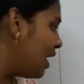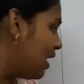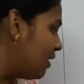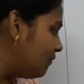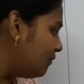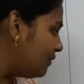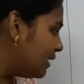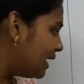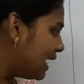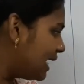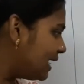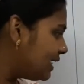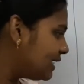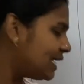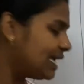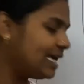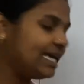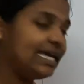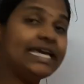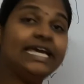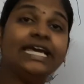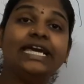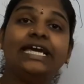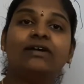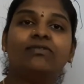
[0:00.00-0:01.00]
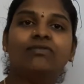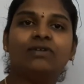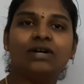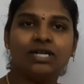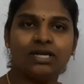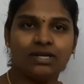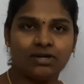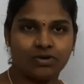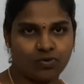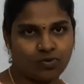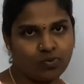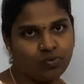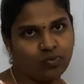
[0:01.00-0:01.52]
we get equal
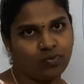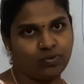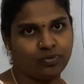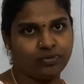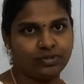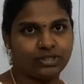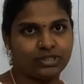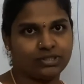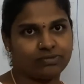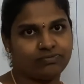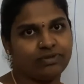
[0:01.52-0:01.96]
roots.